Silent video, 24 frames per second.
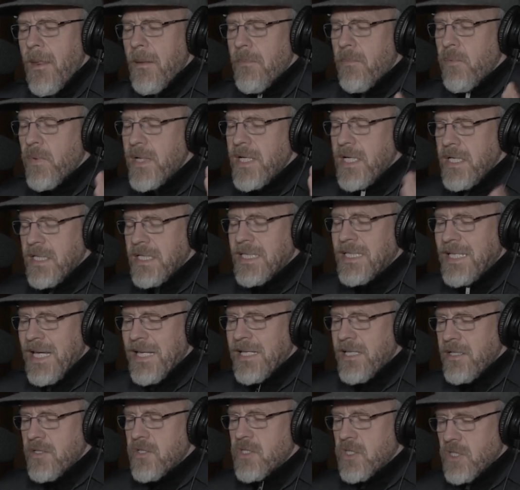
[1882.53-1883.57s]
We need to get
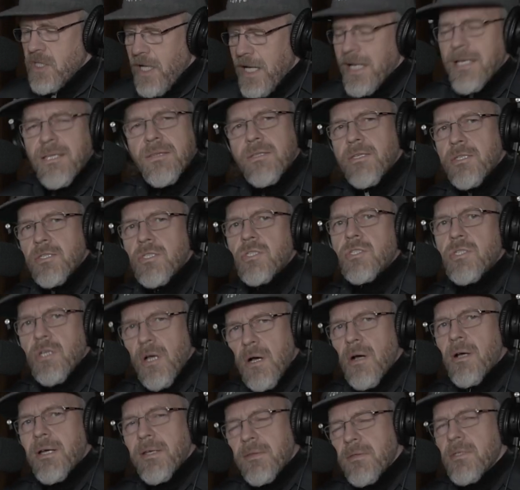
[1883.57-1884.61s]
inside this
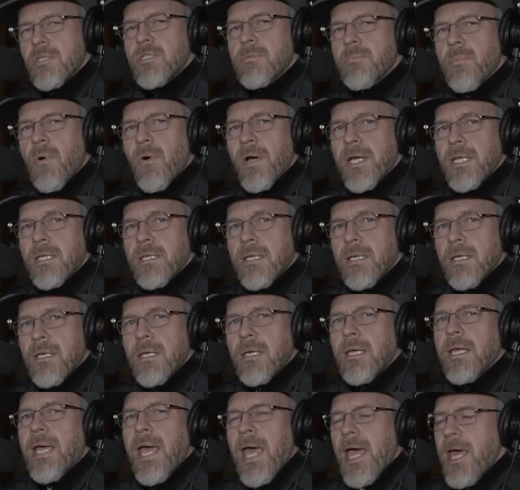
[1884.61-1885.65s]
song at this point
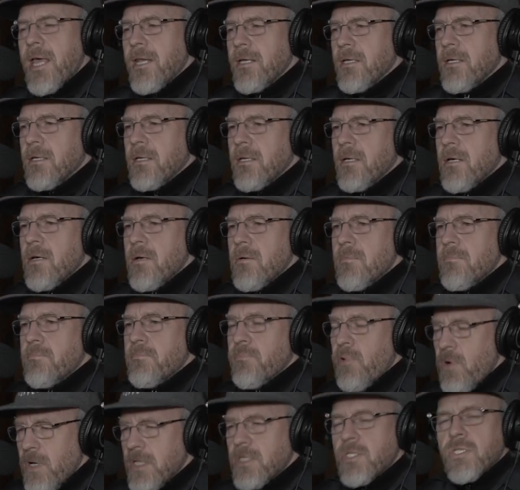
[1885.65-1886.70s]
and
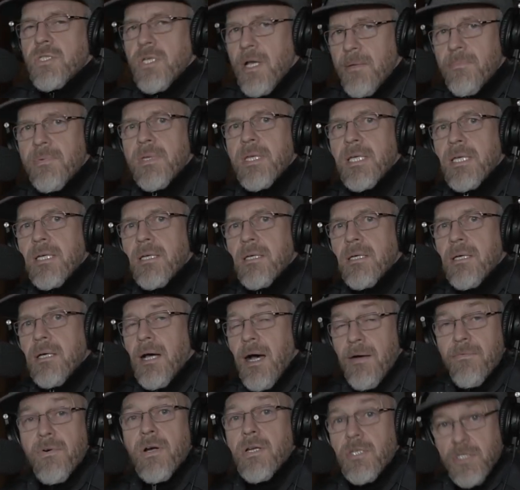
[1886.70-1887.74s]
put something
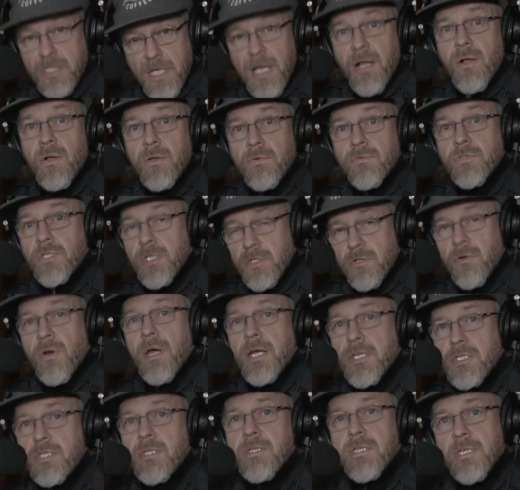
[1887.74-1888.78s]
of ourselves
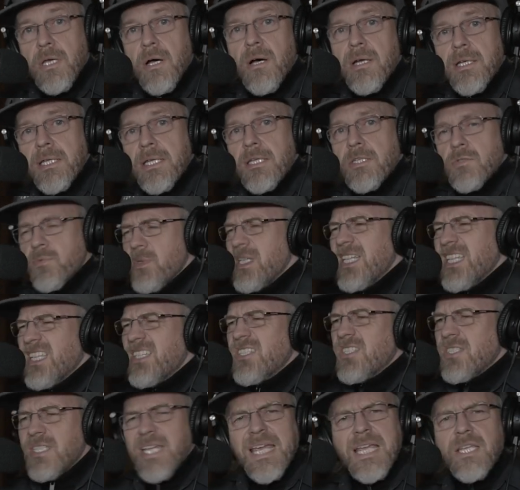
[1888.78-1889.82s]
across to the audience. We need to
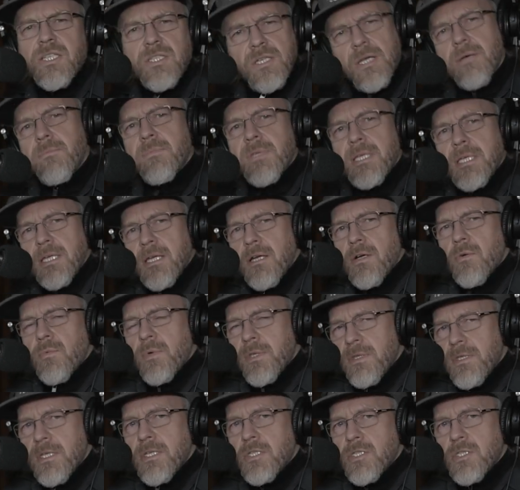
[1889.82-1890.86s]
say something here
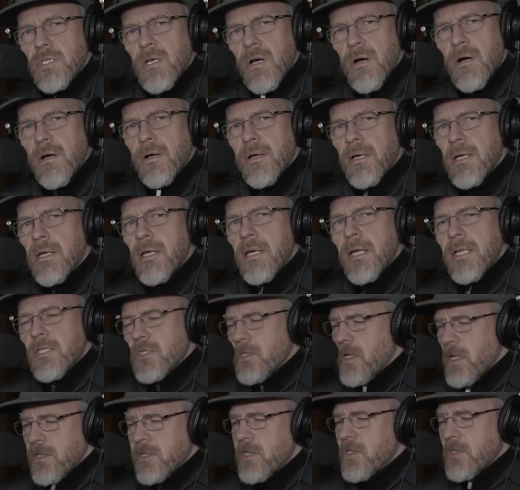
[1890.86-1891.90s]
with this song. It's
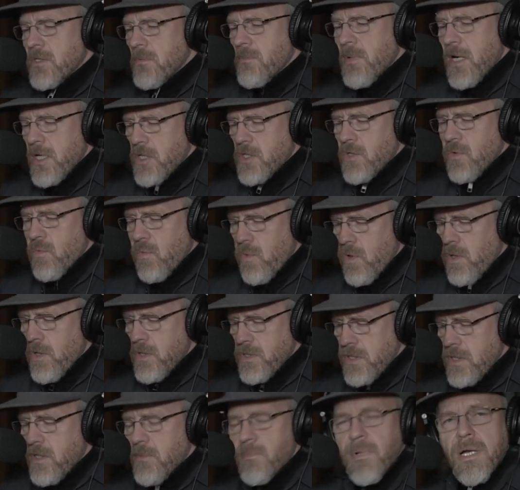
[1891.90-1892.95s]
not just a bunch of words
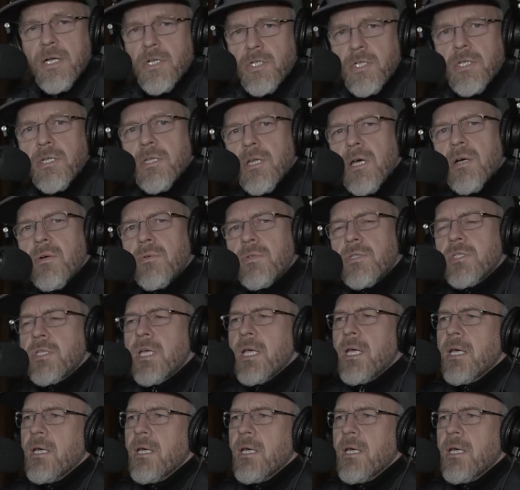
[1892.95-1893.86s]
and a bunch of notes.